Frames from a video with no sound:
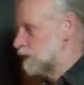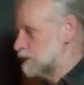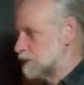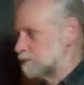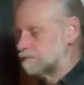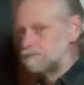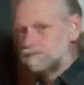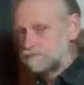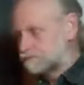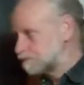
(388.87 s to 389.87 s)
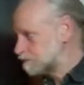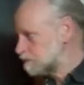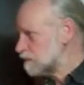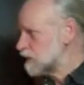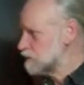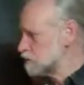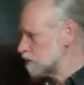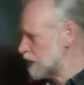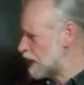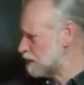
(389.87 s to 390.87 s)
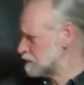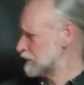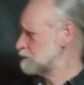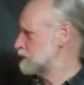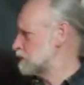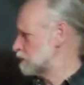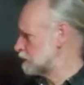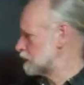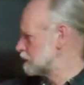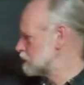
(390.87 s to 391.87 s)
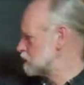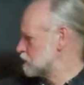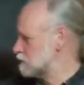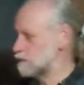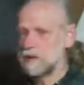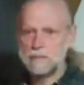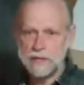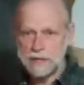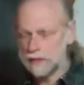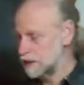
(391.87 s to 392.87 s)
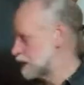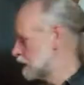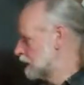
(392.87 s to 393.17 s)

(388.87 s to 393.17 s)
watch it. So that I'm going to be doing, these two immediately.